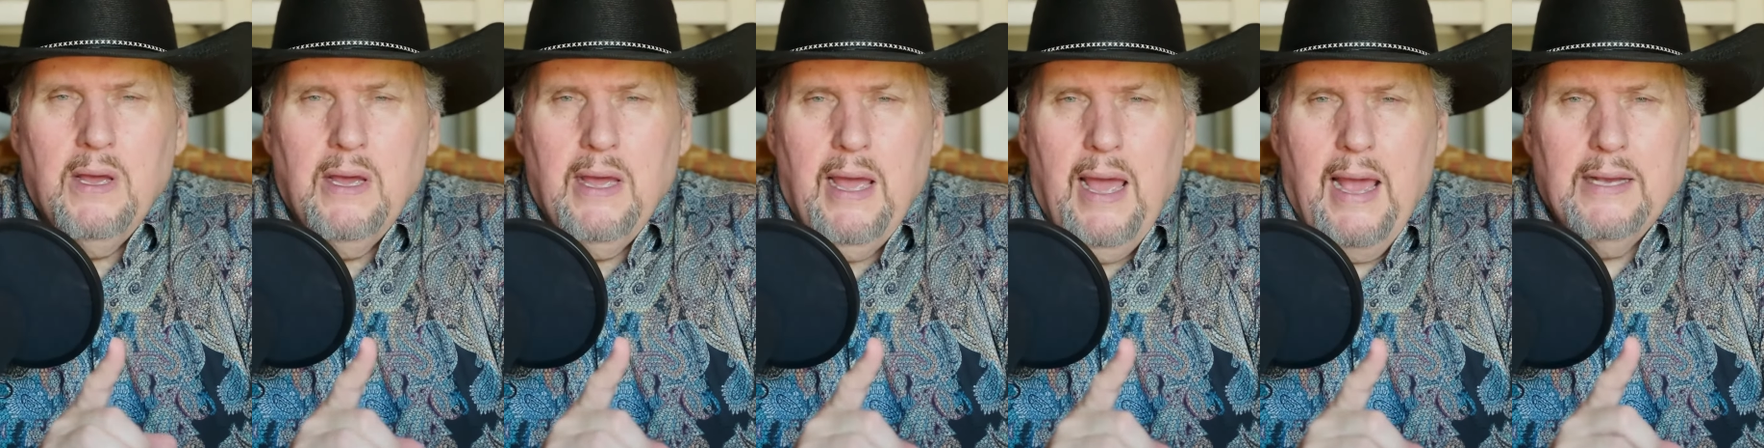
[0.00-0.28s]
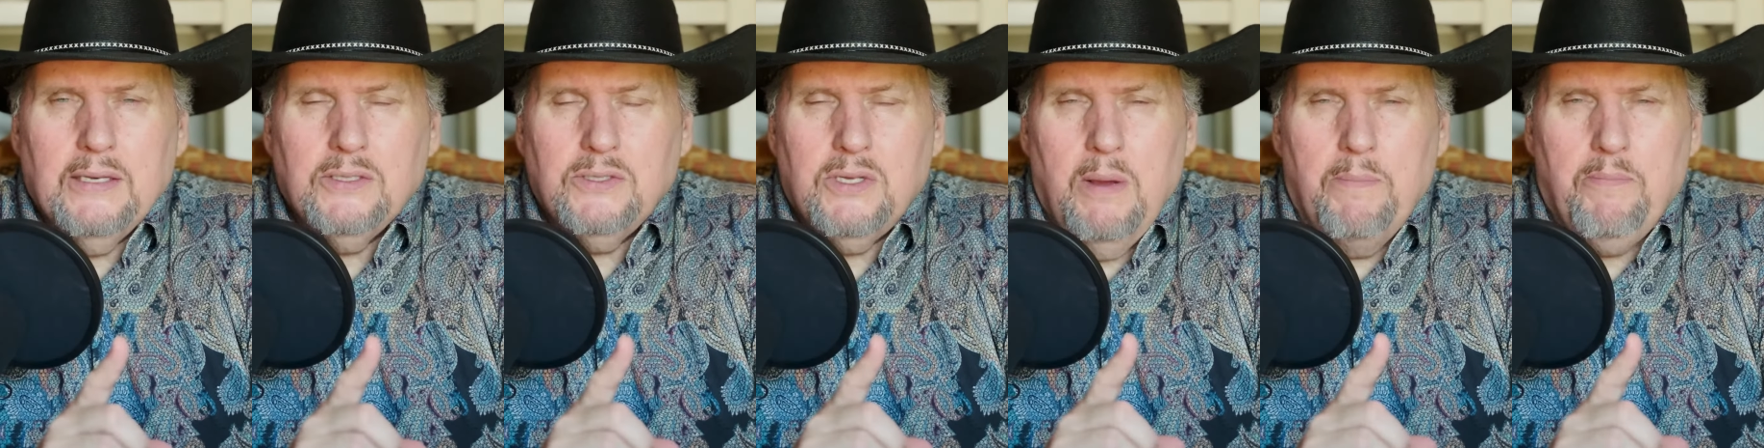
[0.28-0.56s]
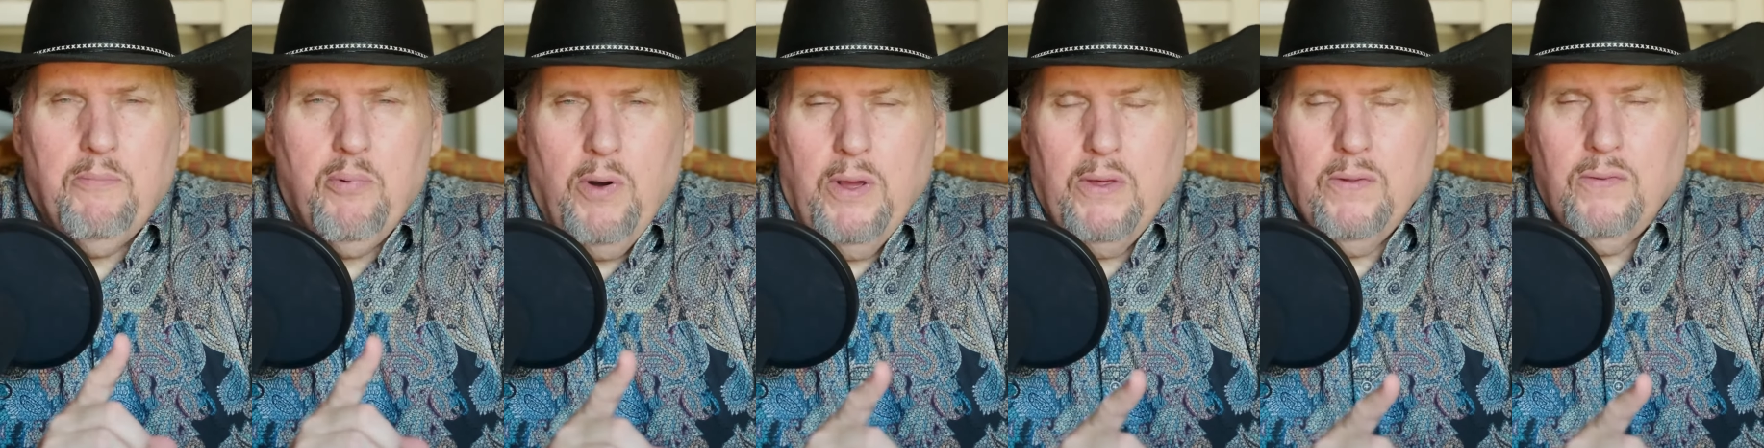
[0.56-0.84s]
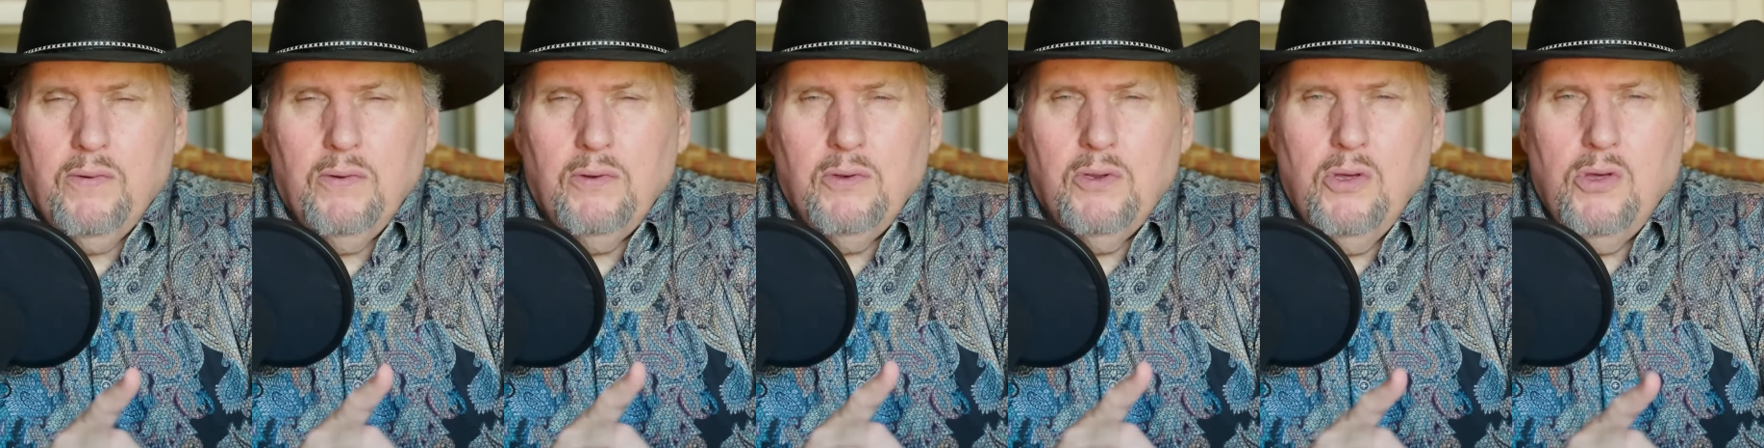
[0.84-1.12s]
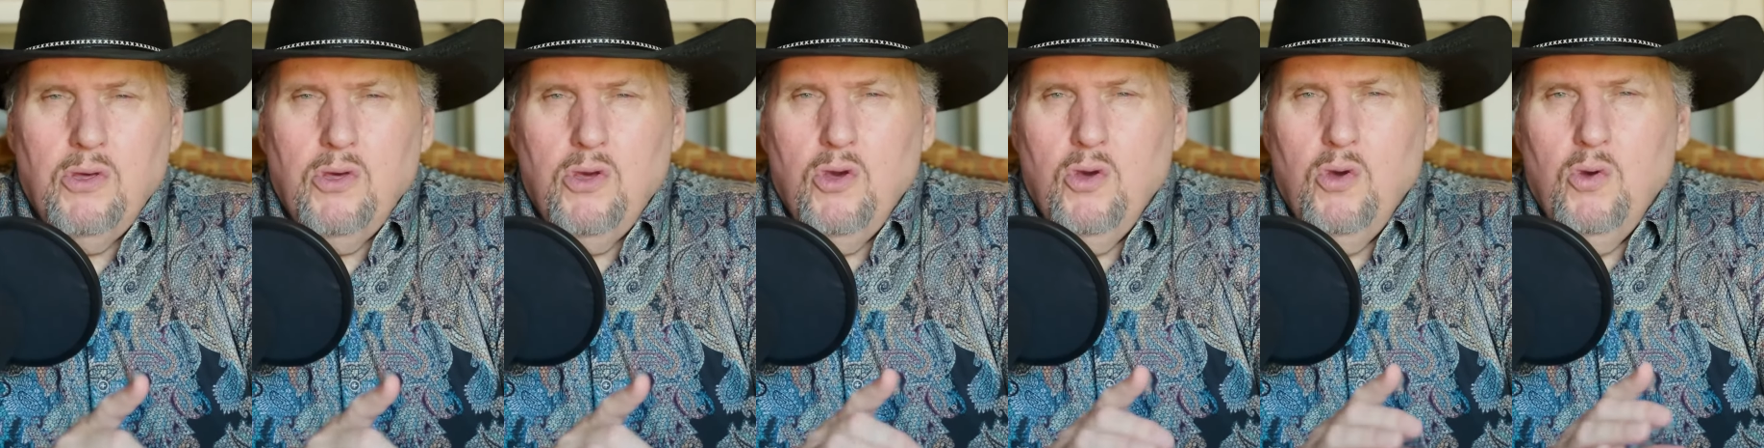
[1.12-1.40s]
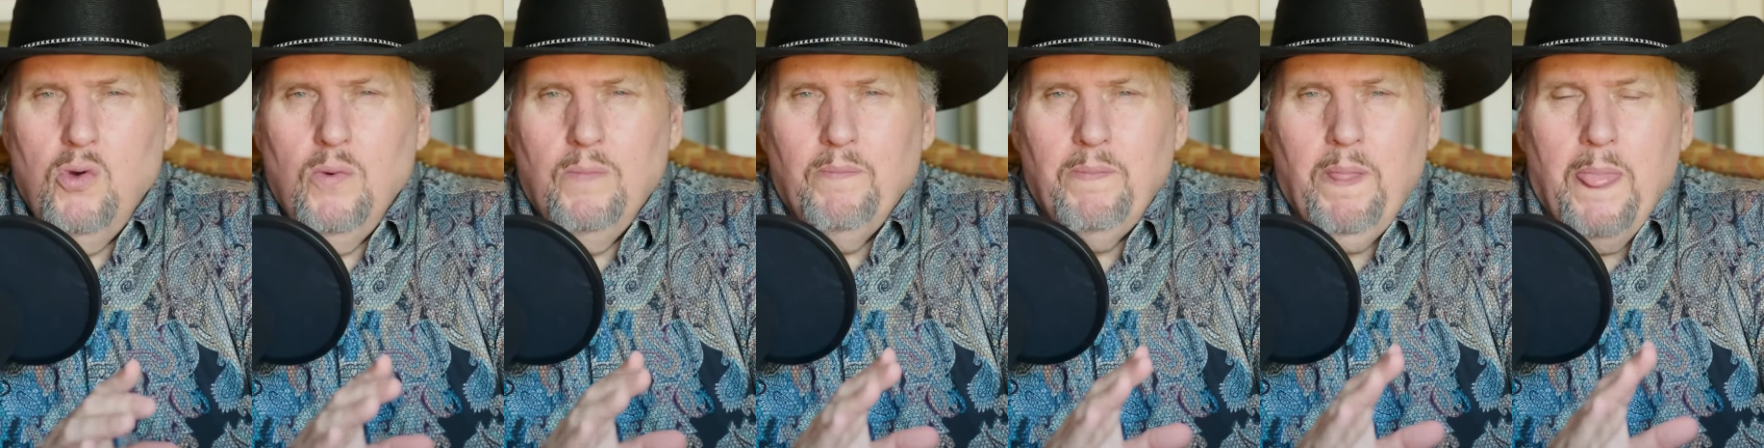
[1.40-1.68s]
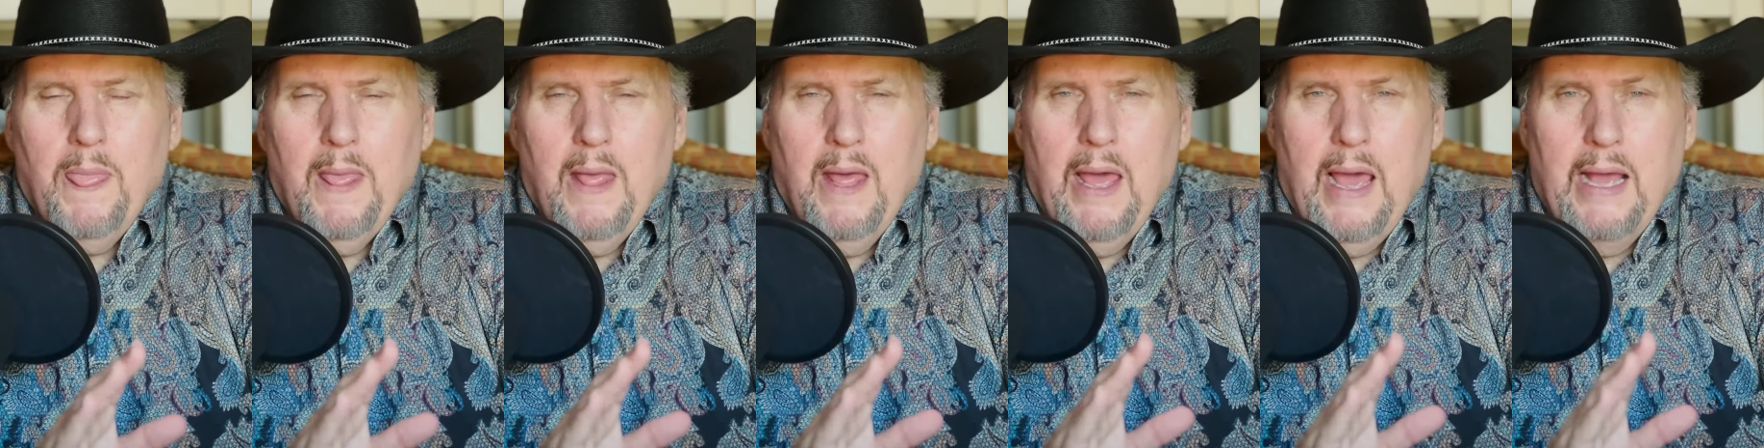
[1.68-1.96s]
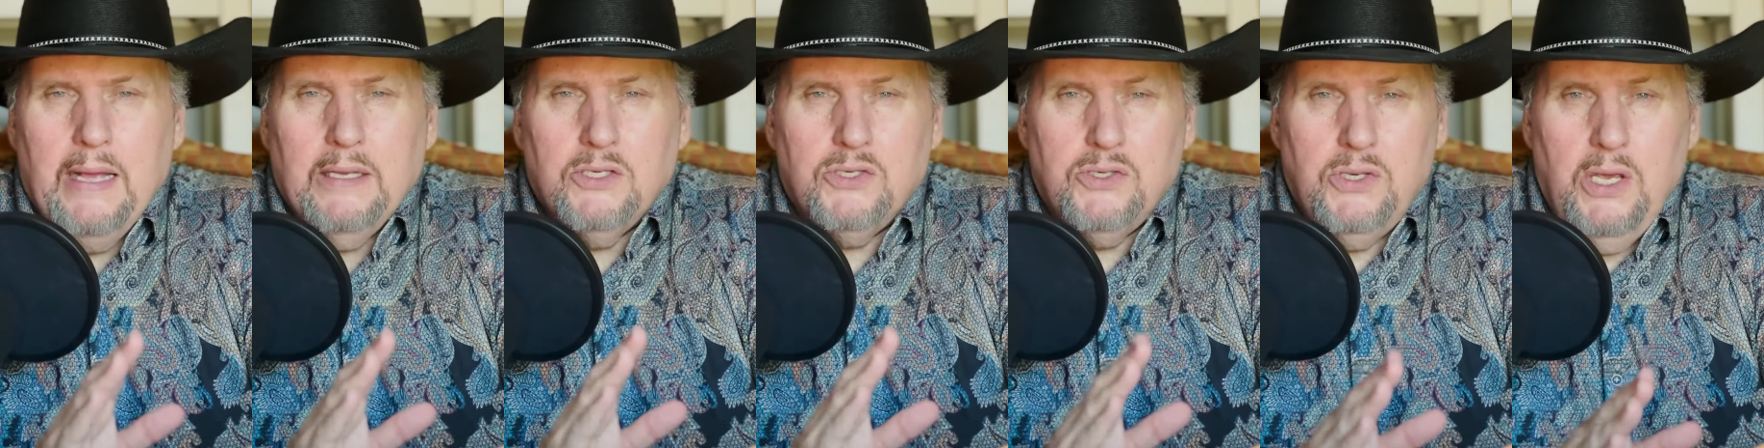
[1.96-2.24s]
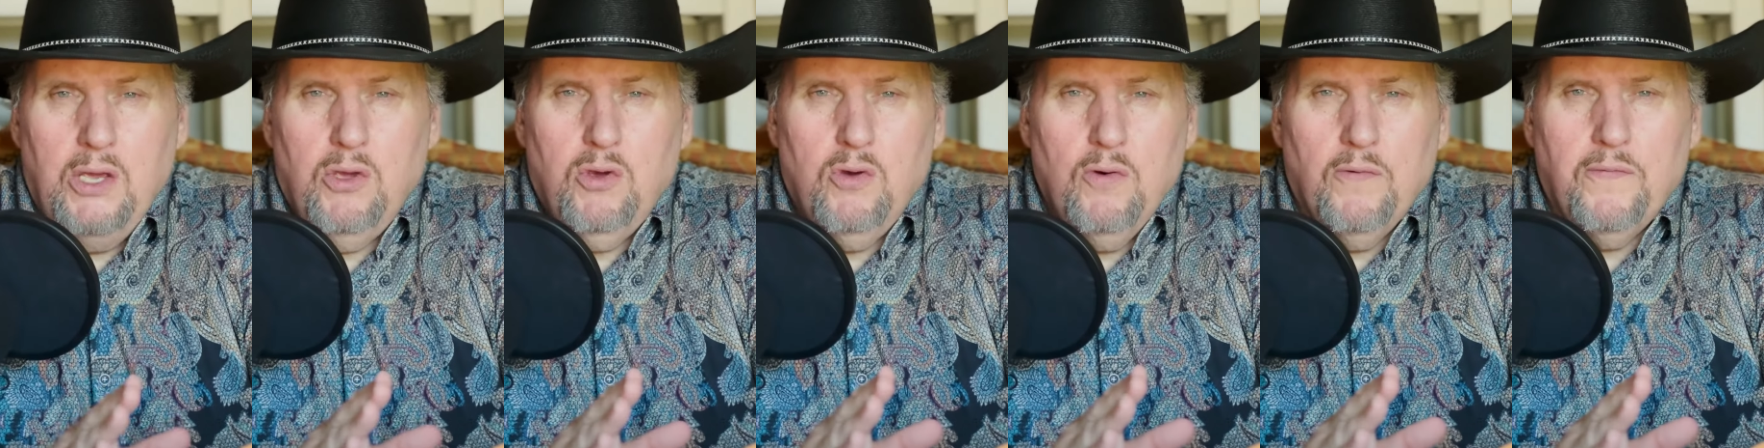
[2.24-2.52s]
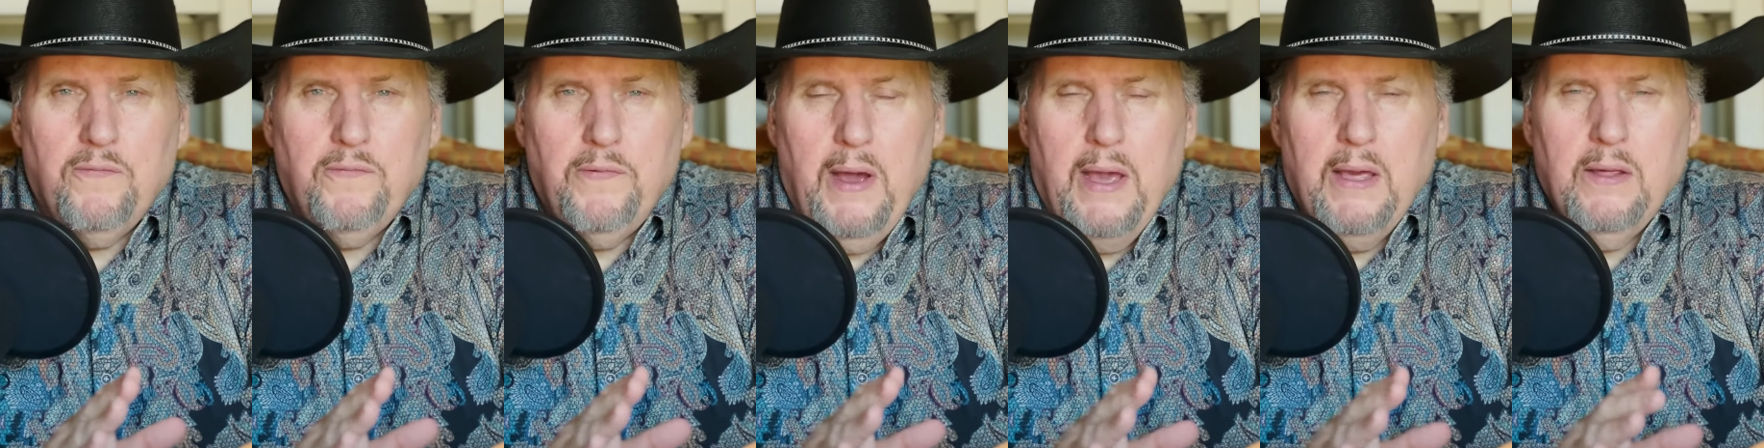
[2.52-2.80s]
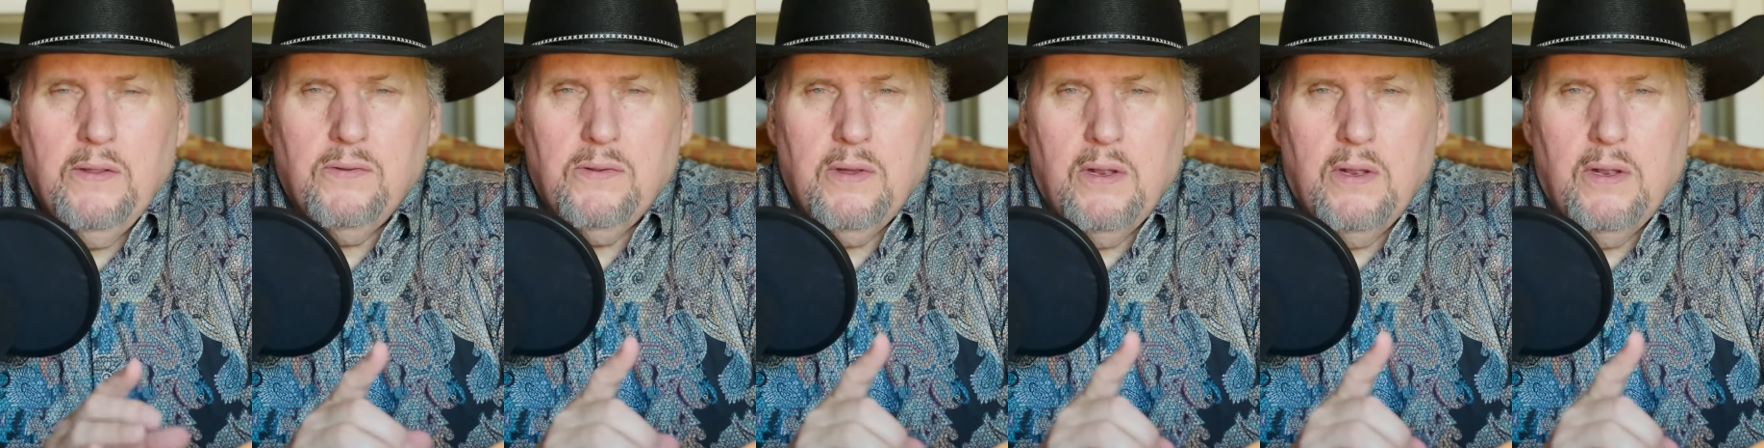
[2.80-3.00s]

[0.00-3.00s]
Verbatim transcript: as they press into you and seek your face,